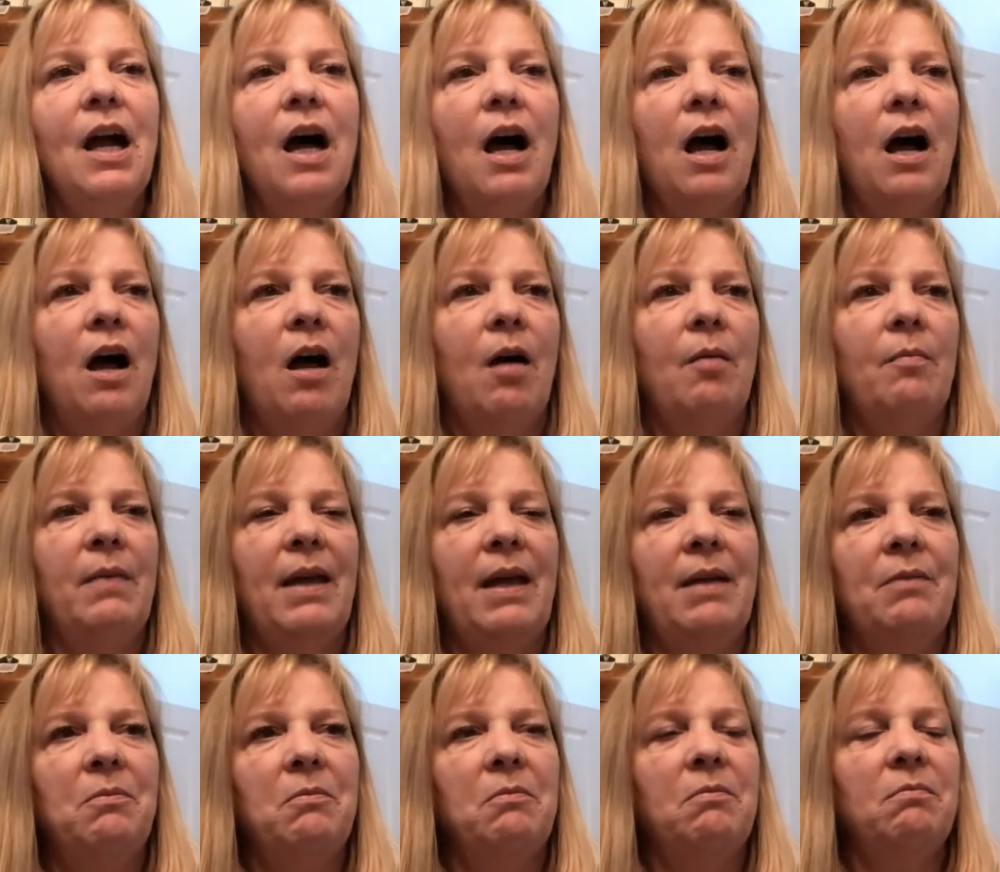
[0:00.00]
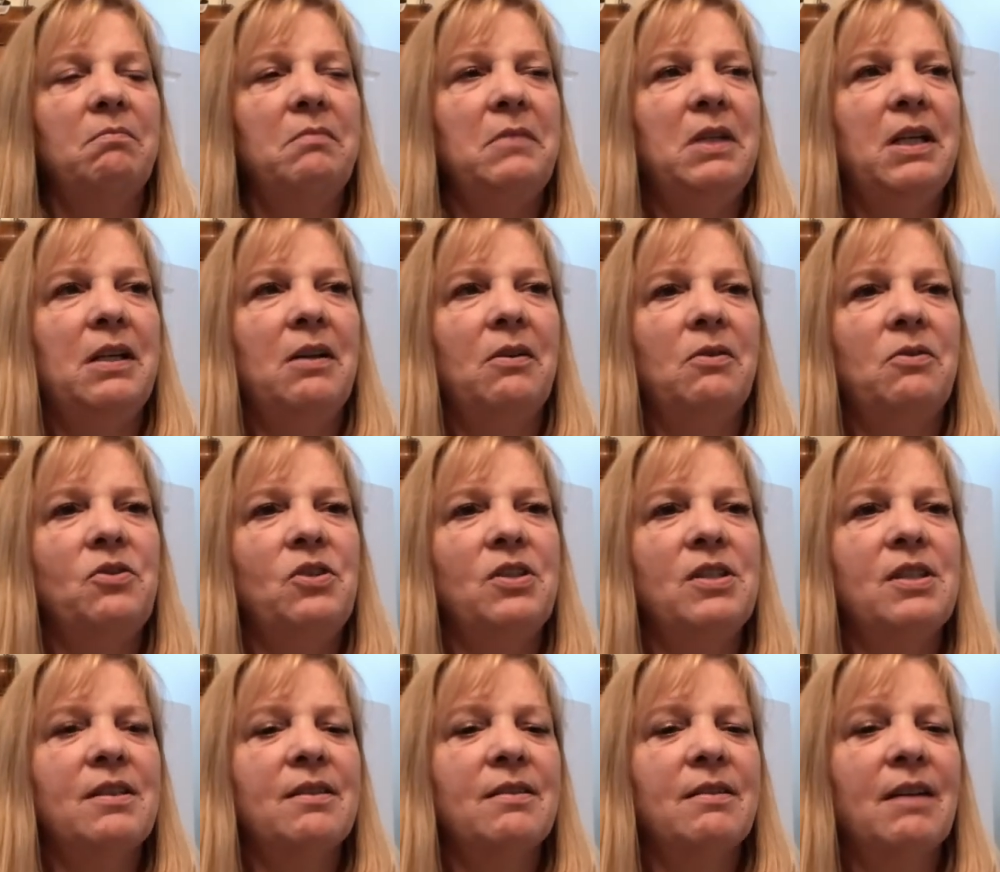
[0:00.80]
um, and you know
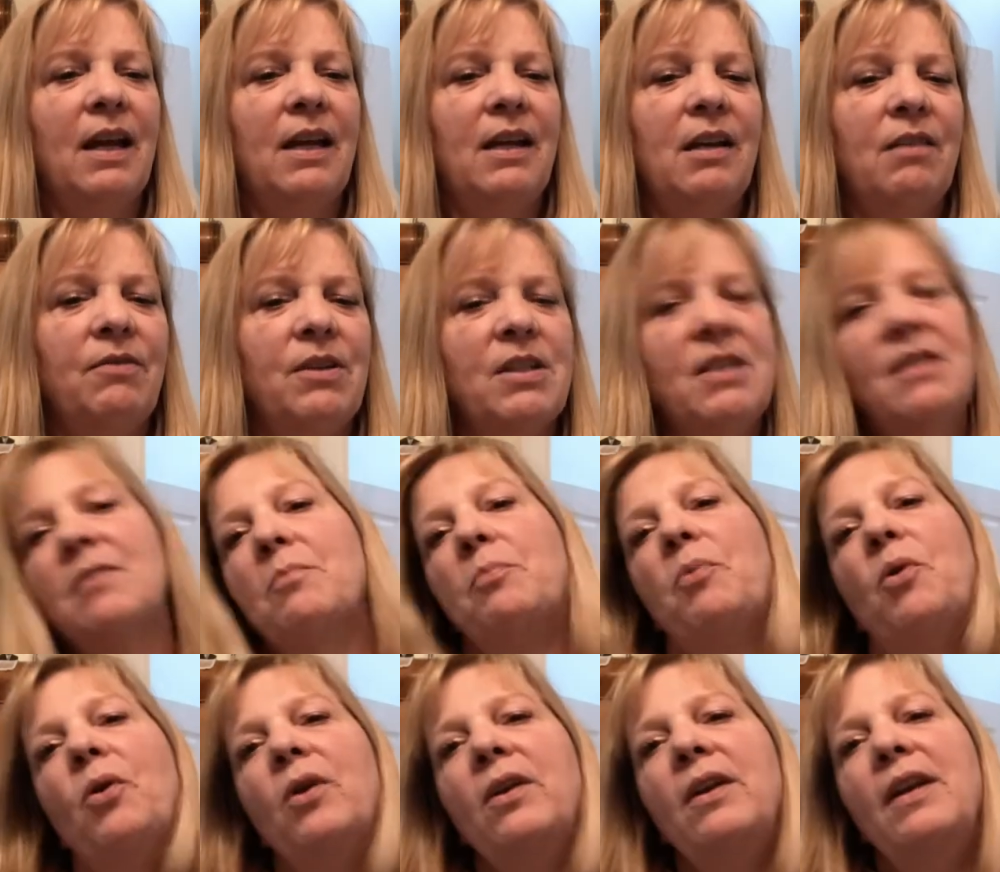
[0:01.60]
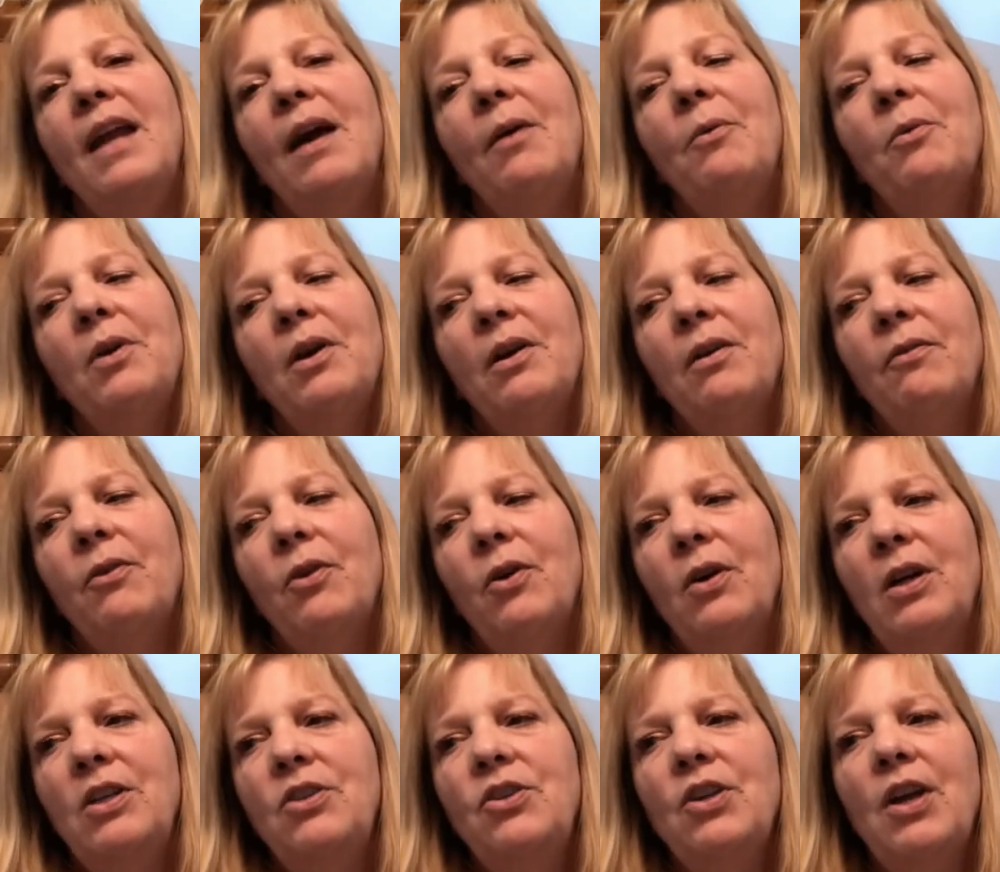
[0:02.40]
just kind of a support network
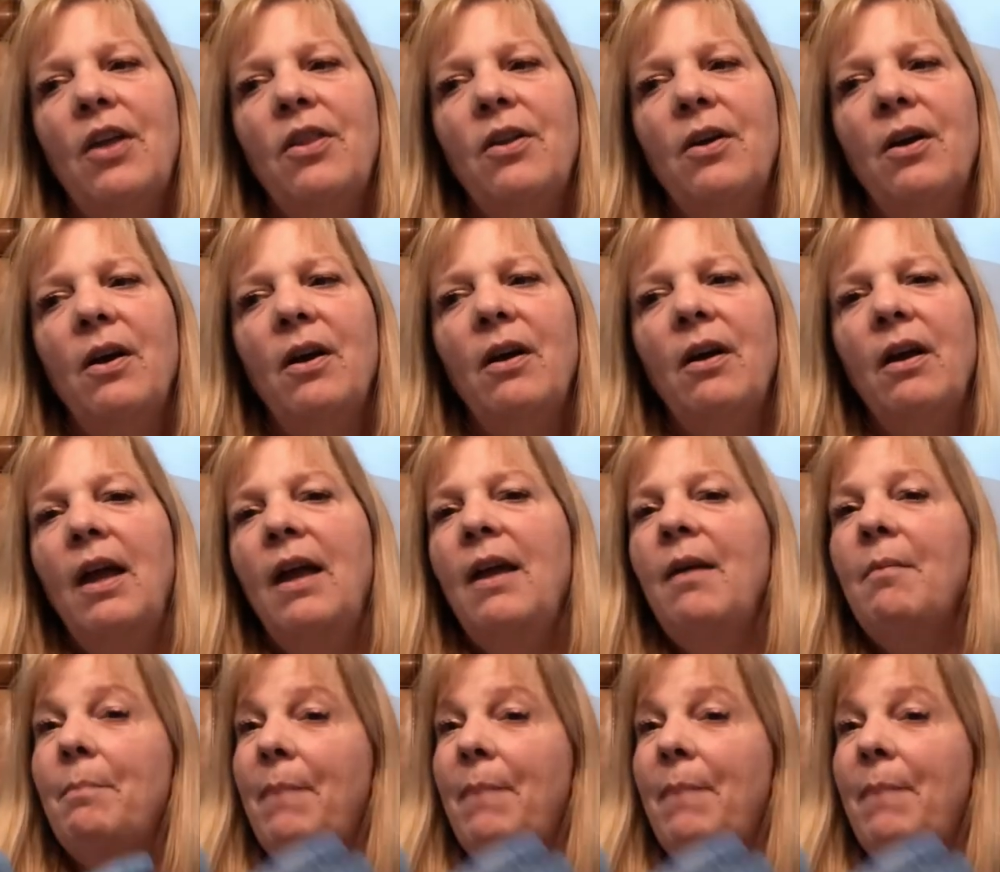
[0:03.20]
for each other